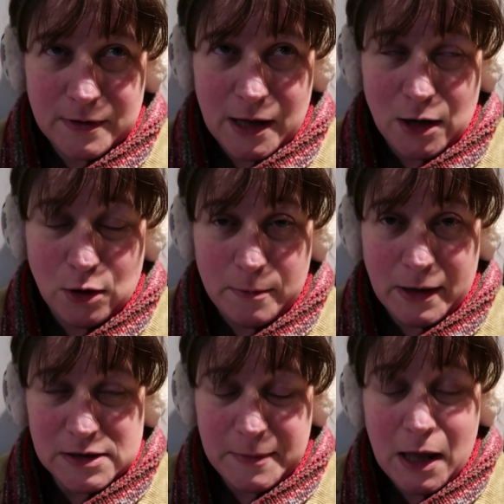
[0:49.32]
it'll come
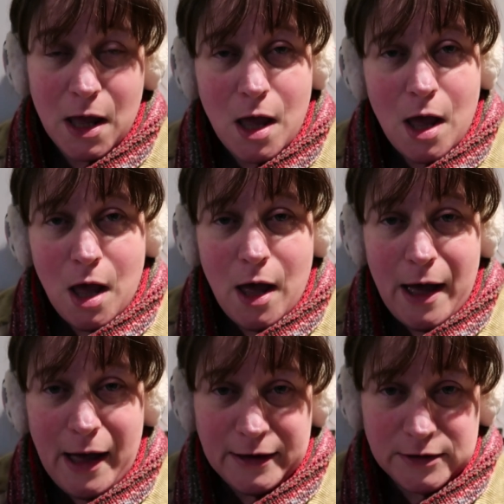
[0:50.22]
back to me,
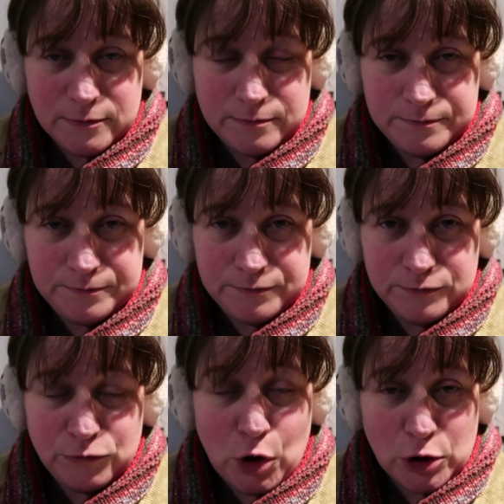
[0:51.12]
had
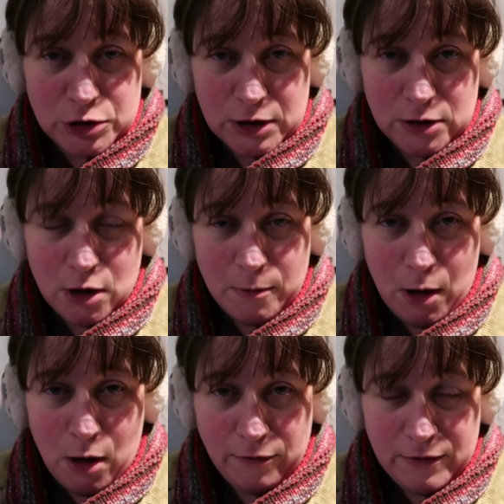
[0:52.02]
rotted and come
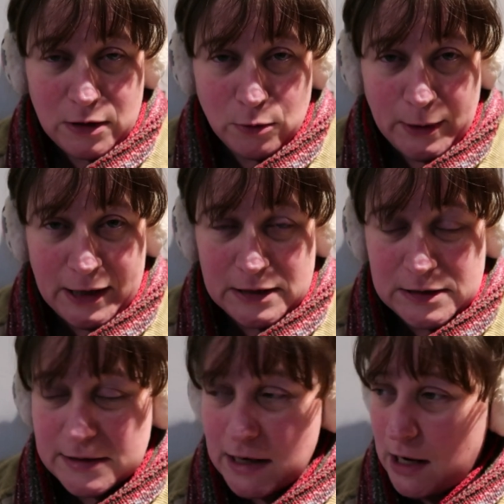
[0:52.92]
off in the
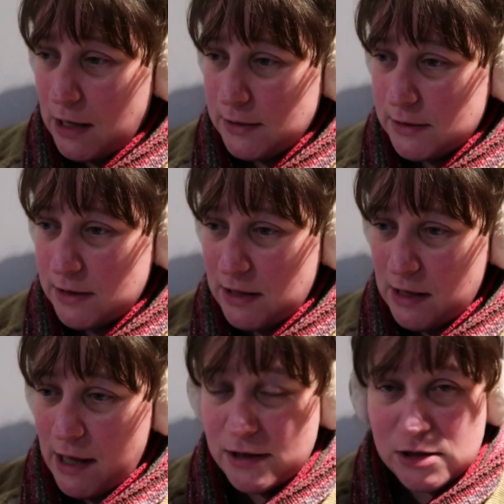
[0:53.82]
wind and
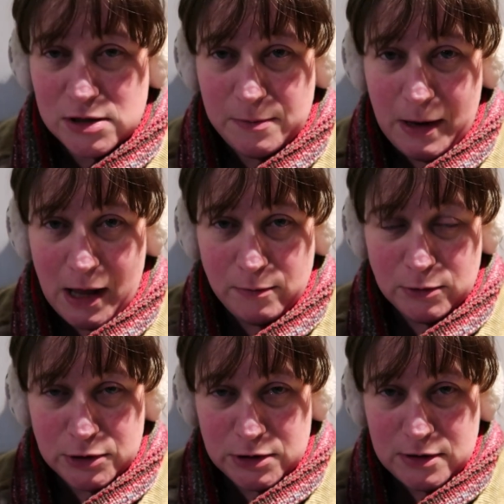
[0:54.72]
the edges of the
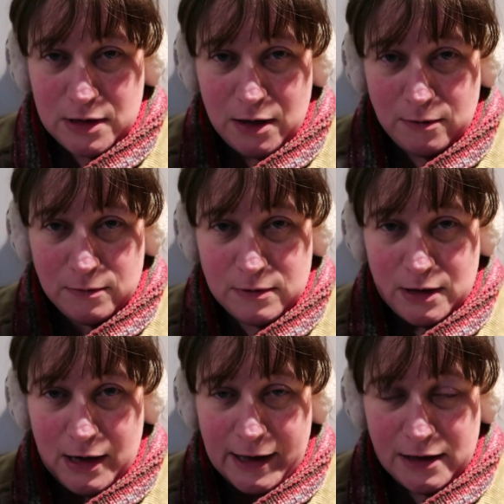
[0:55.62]
plywood, it,
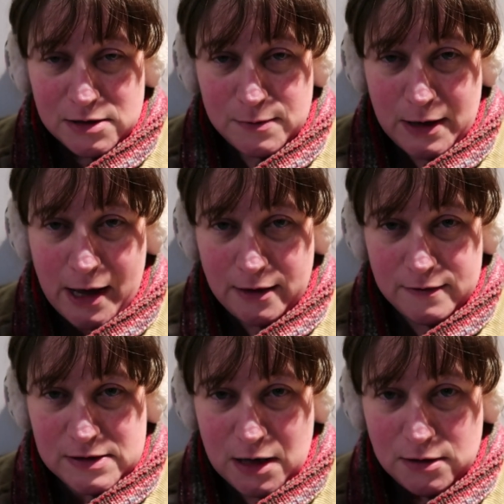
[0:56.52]
the layers were kind
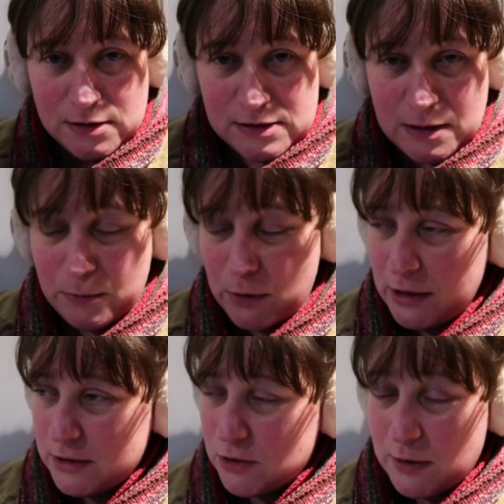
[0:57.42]
of starting to
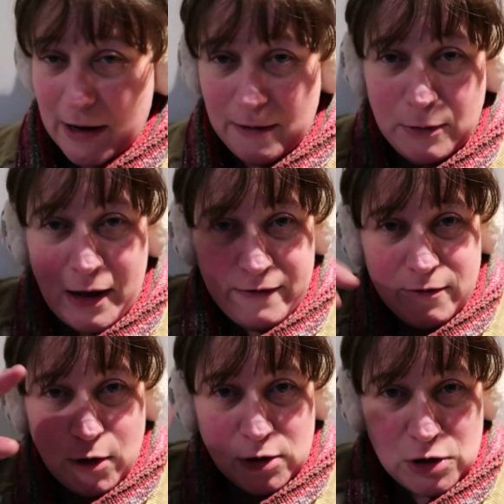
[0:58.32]
separate. So you'd had to put
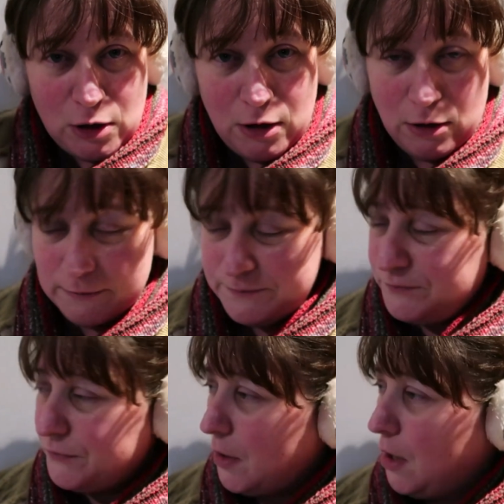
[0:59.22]
heavy rocks all along.
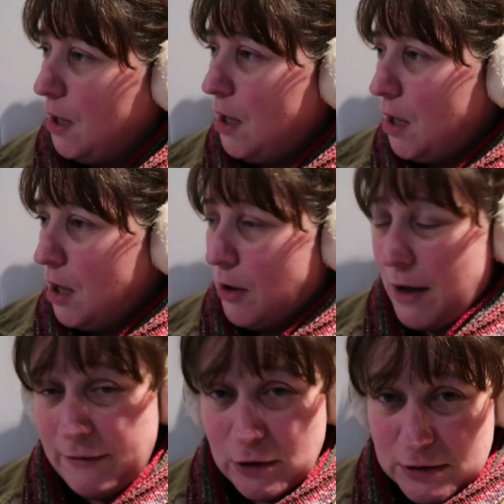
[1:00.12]

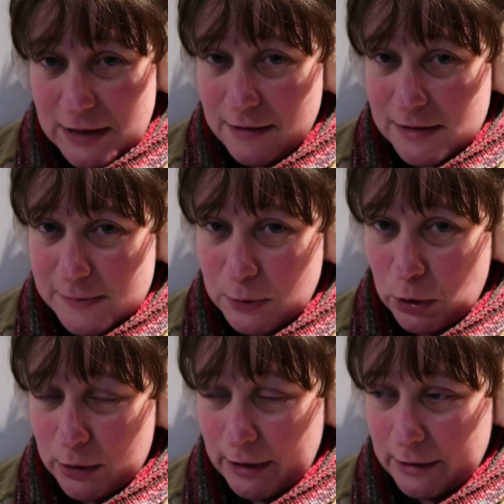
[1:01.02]
Well, I've looked out this
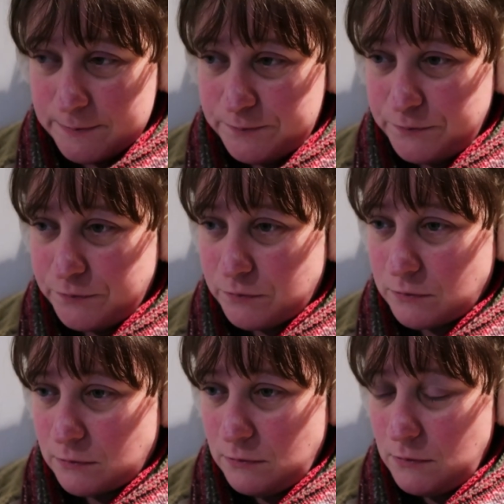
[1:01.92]
morning
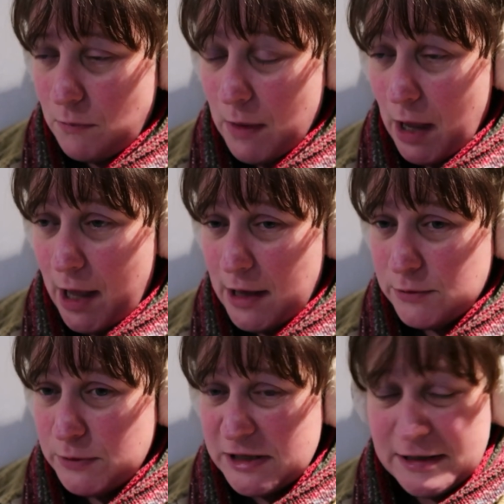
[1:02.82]

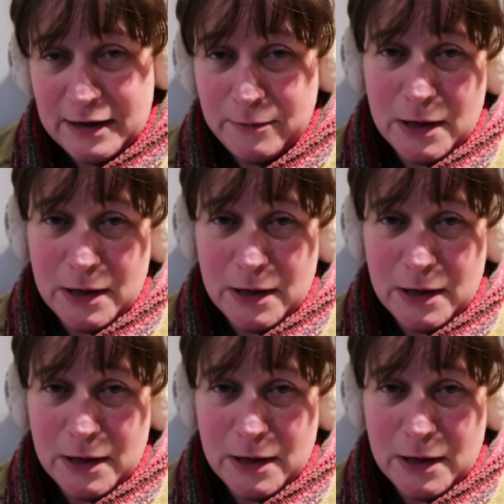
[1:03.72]
and we didn't get,